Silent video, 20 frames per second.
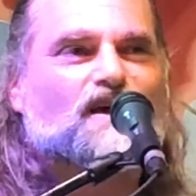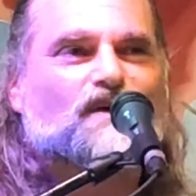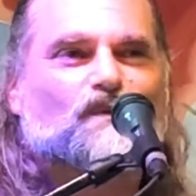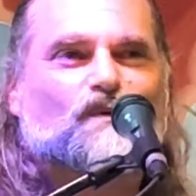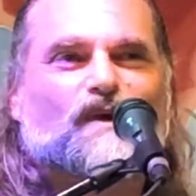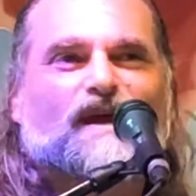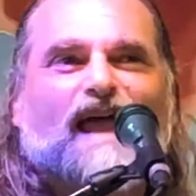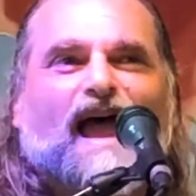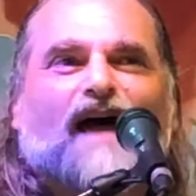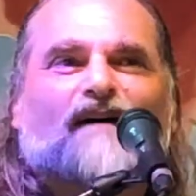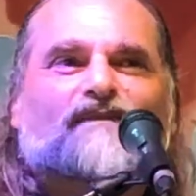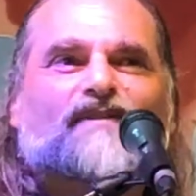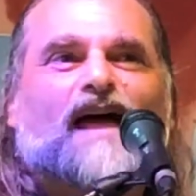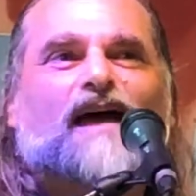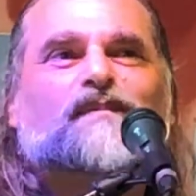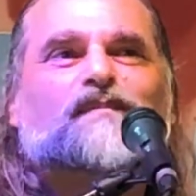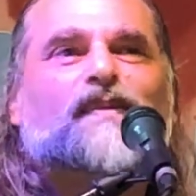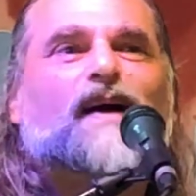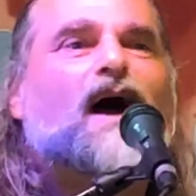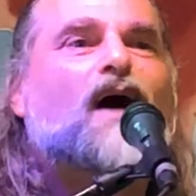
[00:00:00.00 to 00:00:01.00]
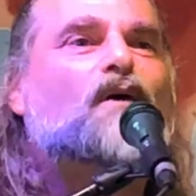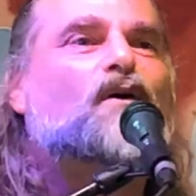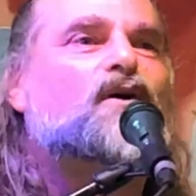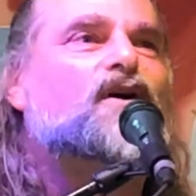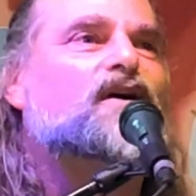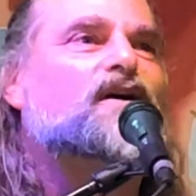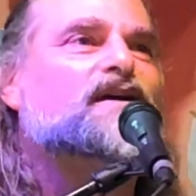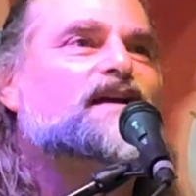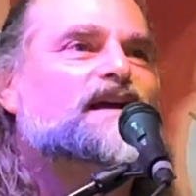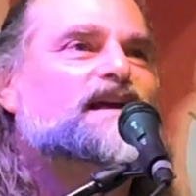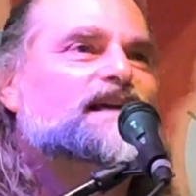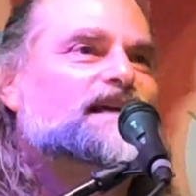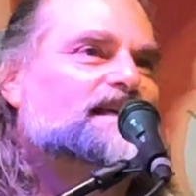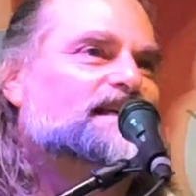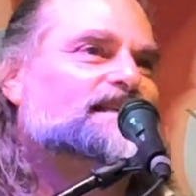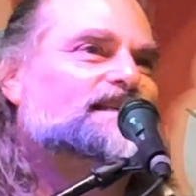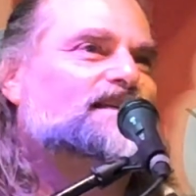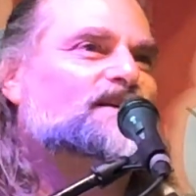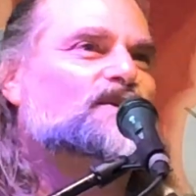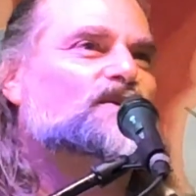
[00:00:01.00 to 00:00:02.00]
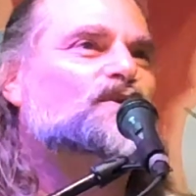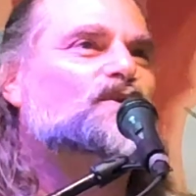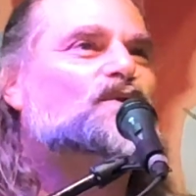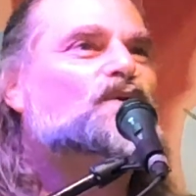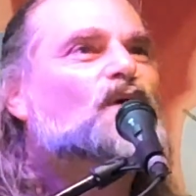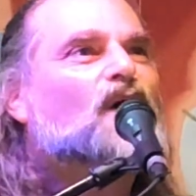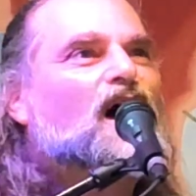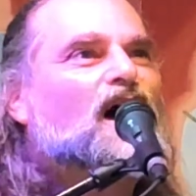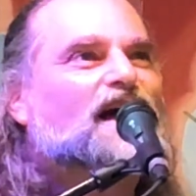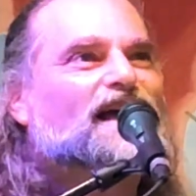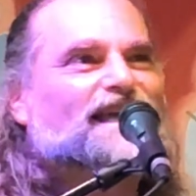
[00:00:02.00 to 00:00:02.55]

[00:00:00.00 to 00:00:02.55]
We have that power to